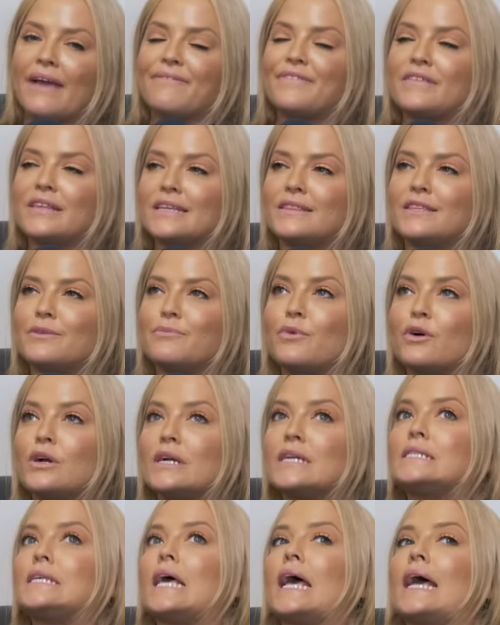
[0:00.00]
I feel like the
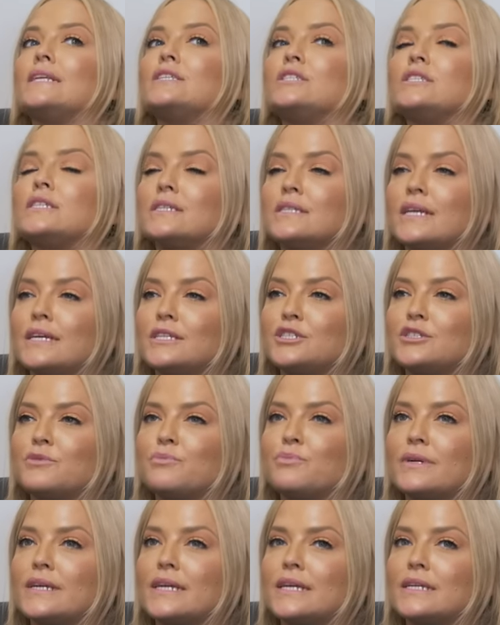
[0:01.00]
more attention that
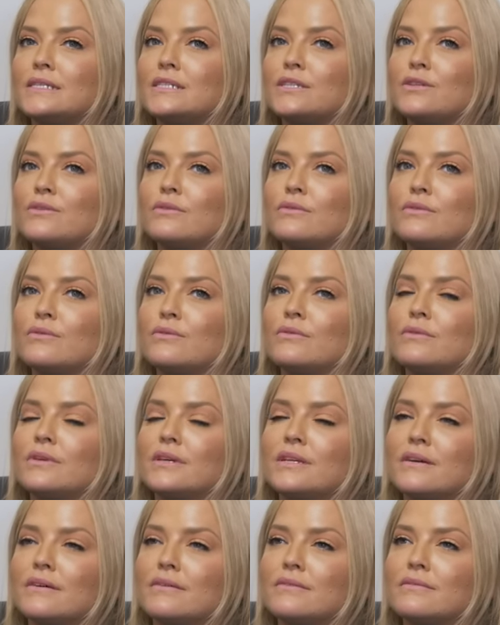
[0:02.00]
you bring to,
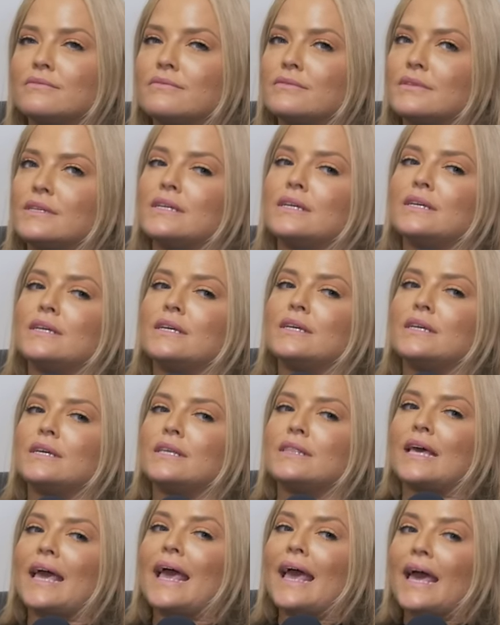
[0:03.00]
you know,
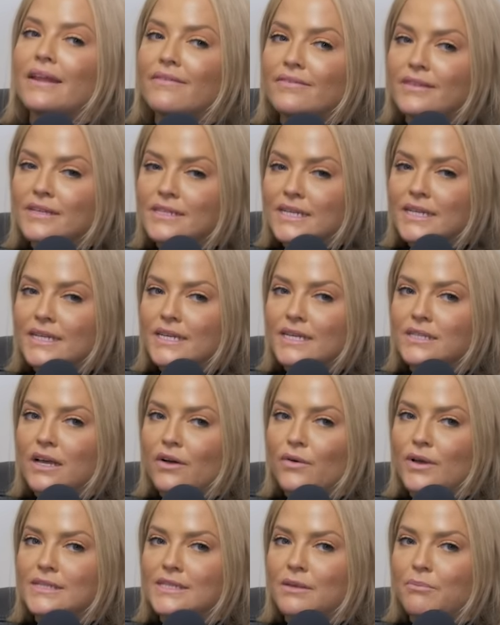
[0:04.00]
the head of the dick is
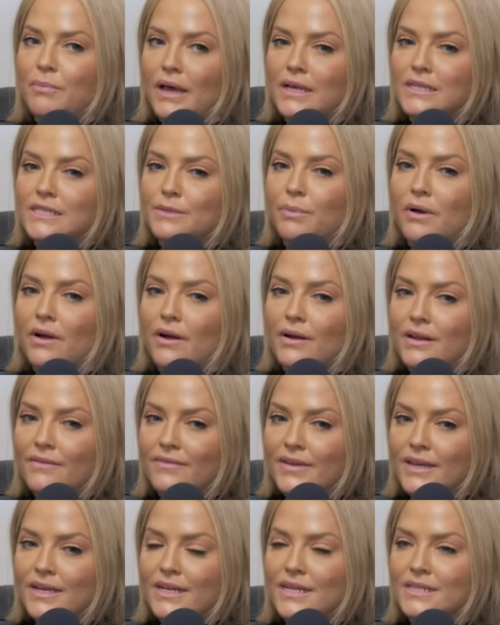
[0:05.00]
always the best part
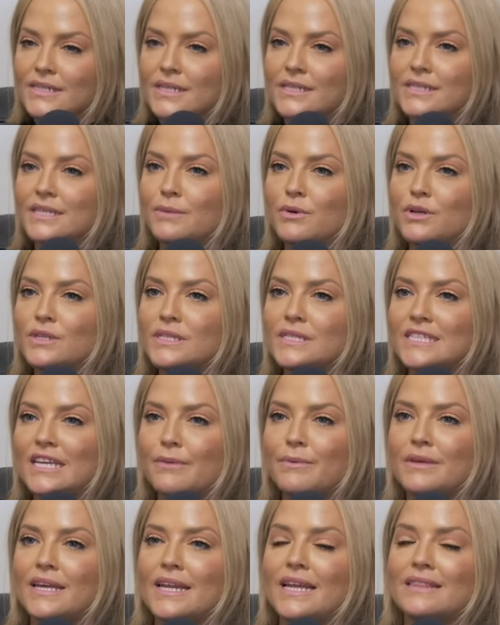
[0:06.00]
of it because it's the most
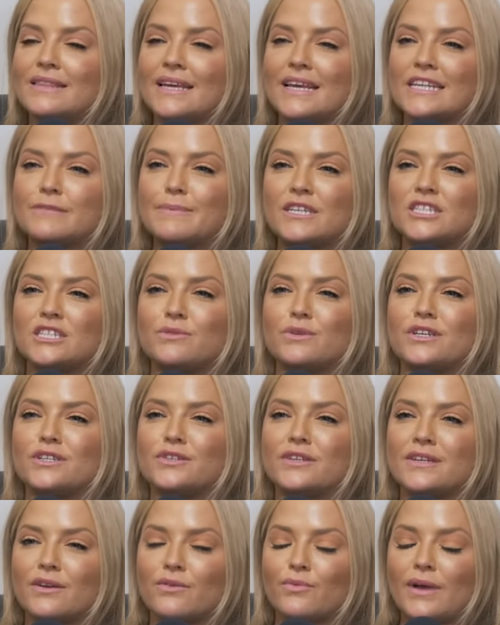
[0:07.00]
stimulating thing, especially when you're
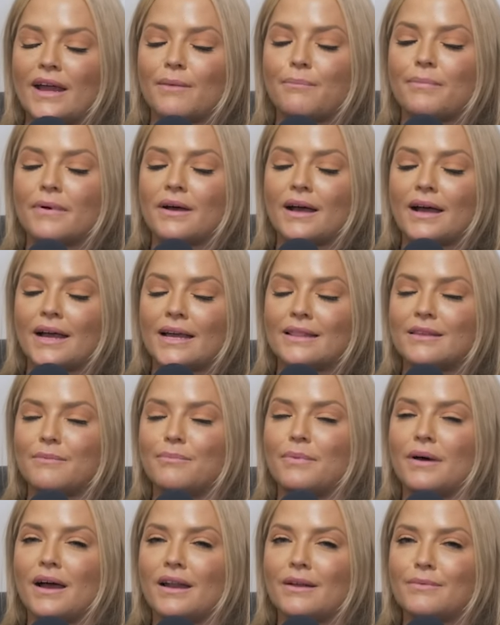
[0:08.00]
doing it right behind the
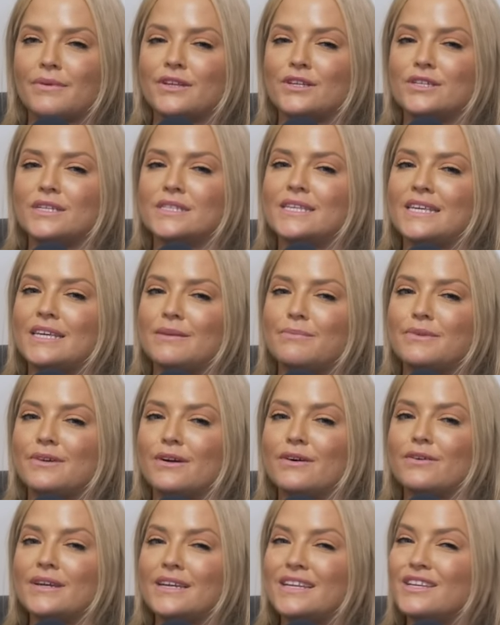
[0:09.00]
bottom and you just keep
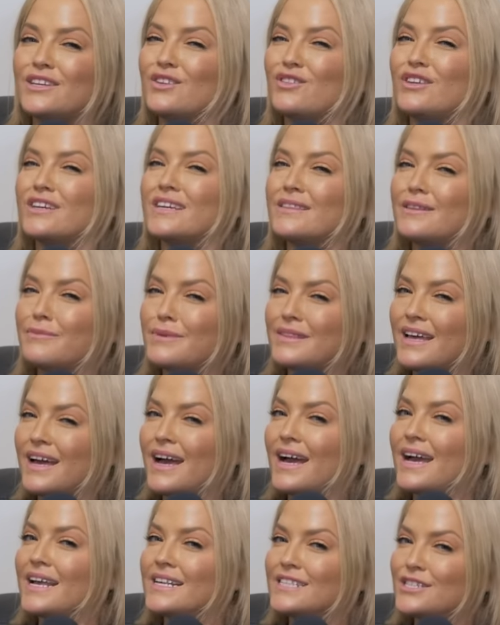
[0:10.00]
going and you look in them in the
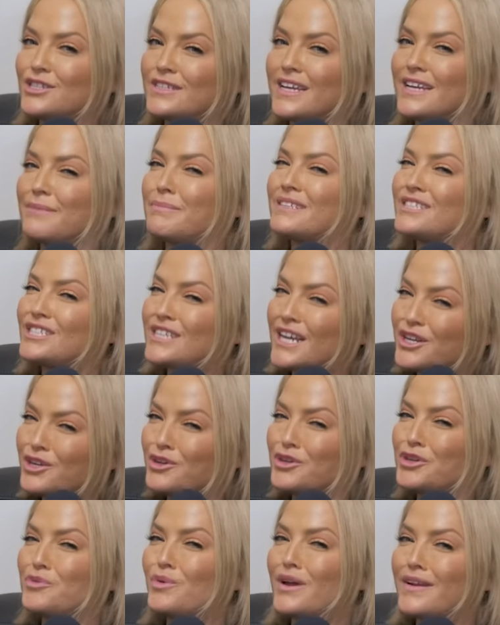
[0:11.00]
eyes and you're like, bitch, I
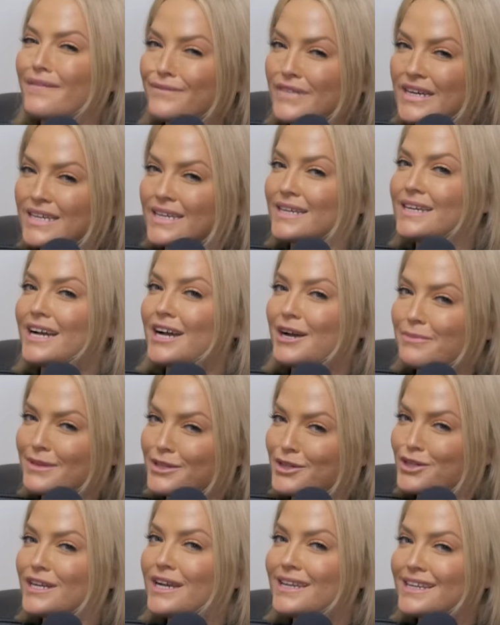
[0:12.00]
know you want to fucking come
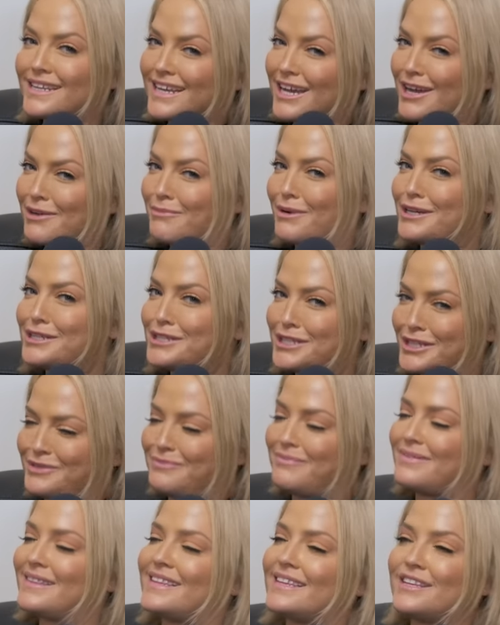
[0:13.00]
and you're going to come, aren't
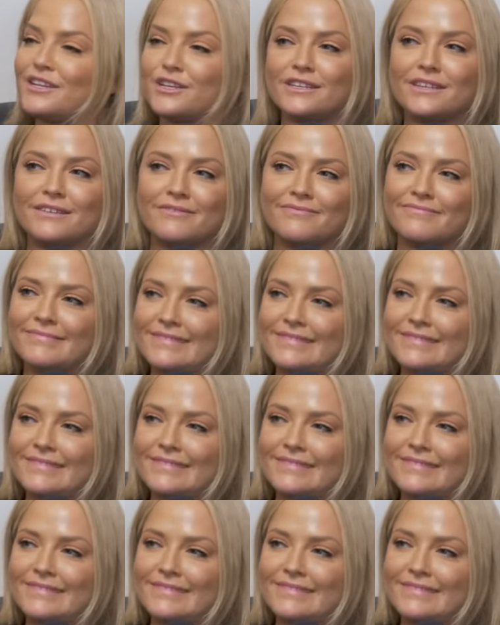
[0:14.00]
you? You know?